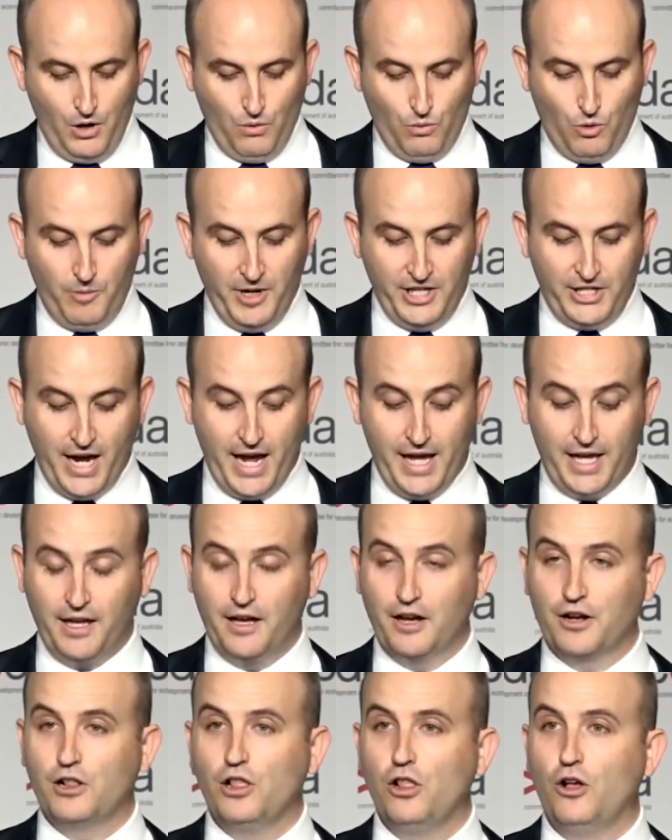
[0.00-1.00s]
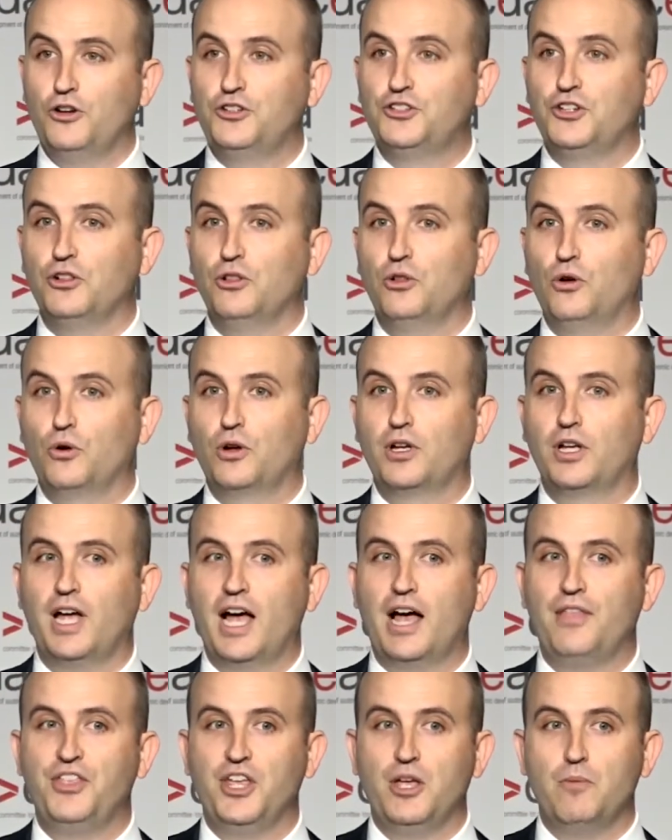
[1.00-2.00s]
We'll be taking a closer look
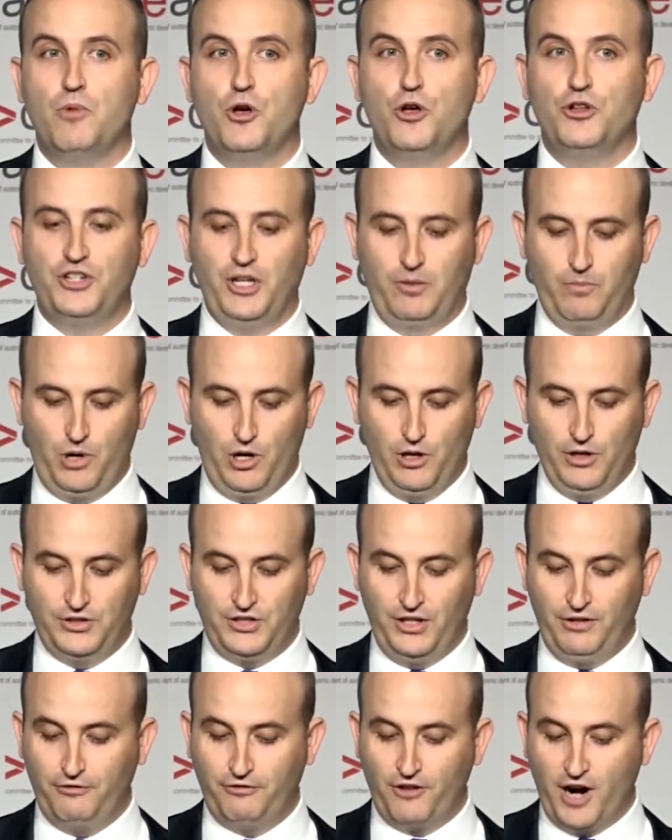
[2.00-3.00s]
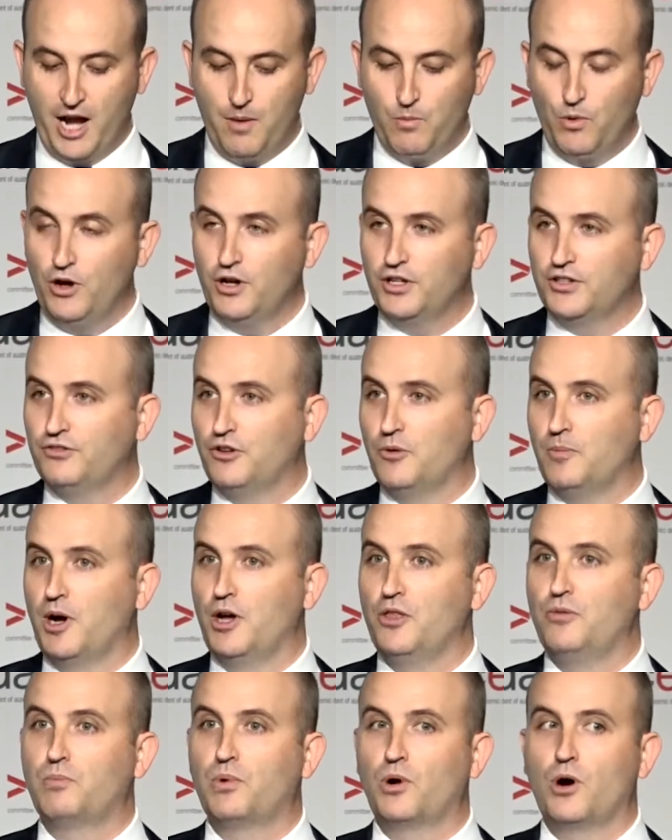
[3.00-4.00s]
at the emerging policy frameworks for
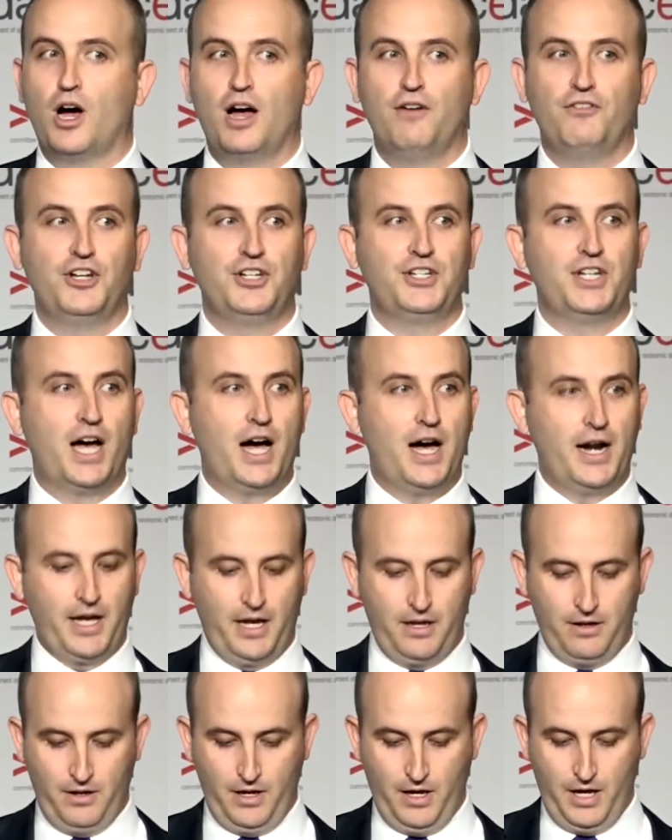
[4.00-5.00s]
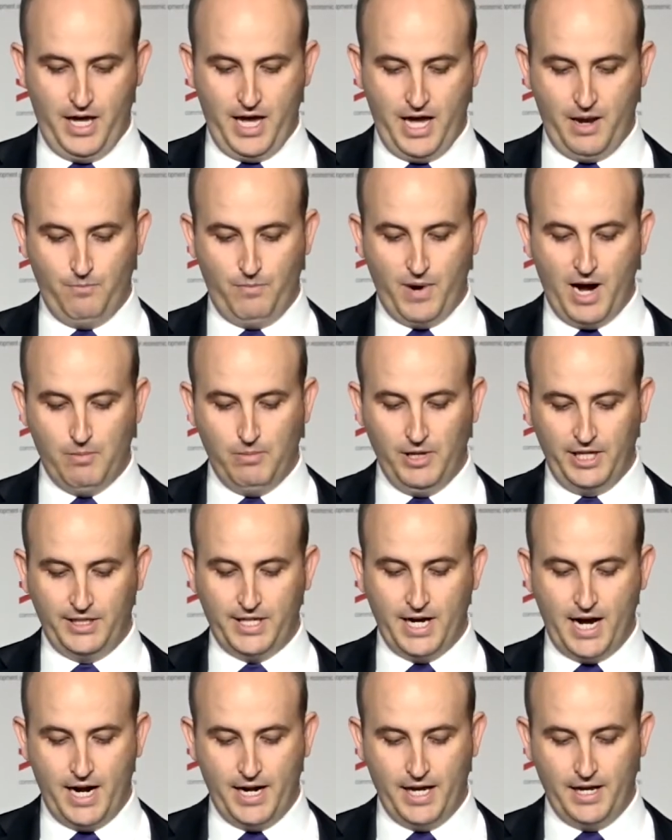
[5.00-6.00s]
both private data and public
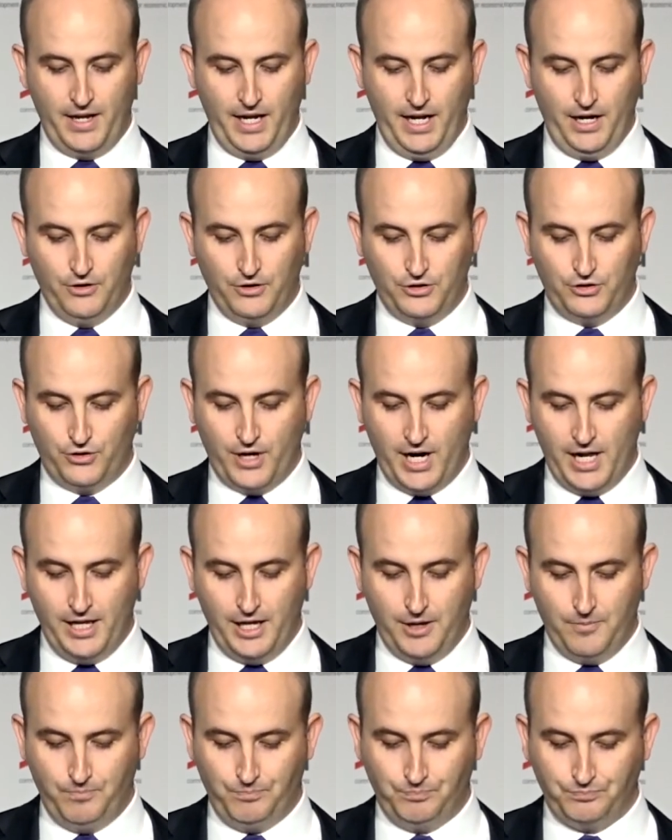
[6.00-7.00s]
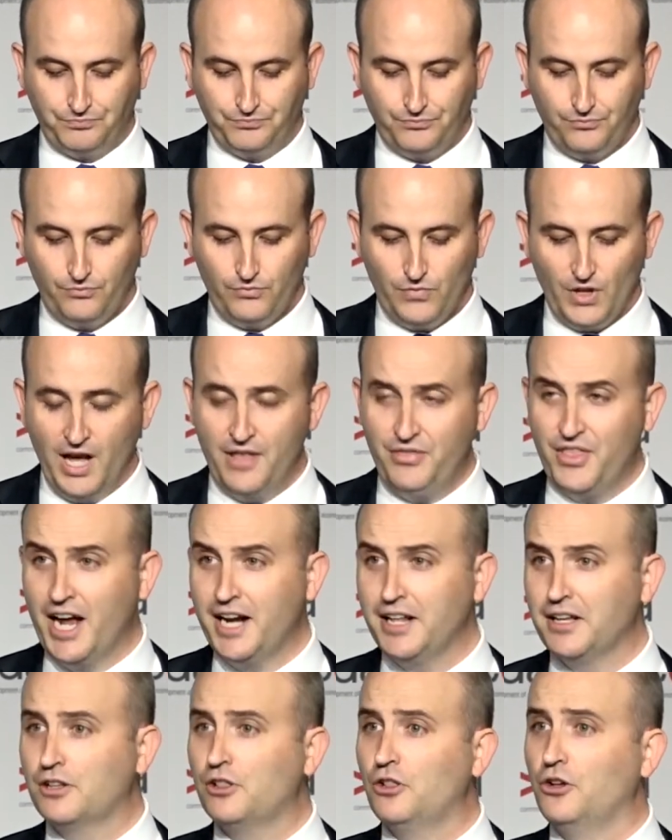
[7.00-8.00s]
data in Australia. And
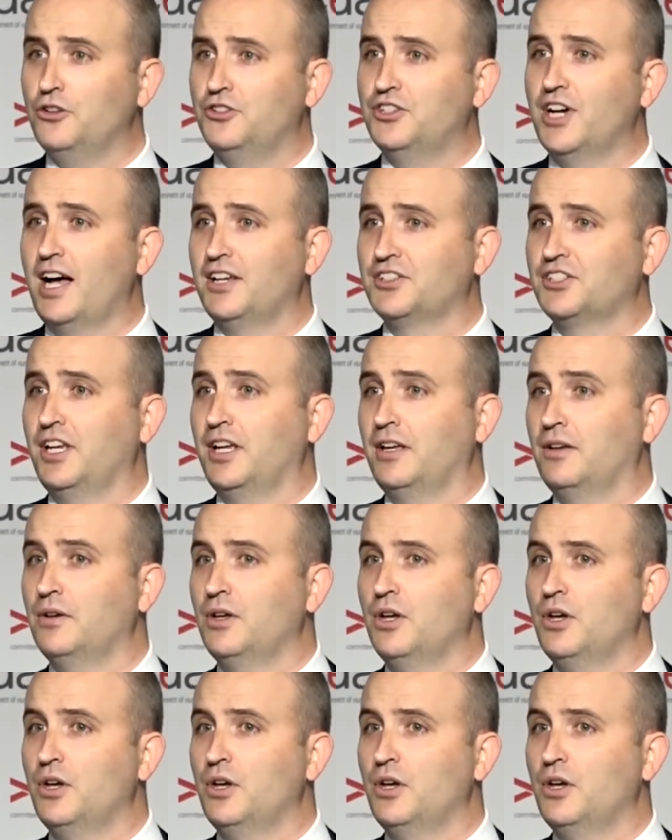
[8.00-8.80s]
that includes asking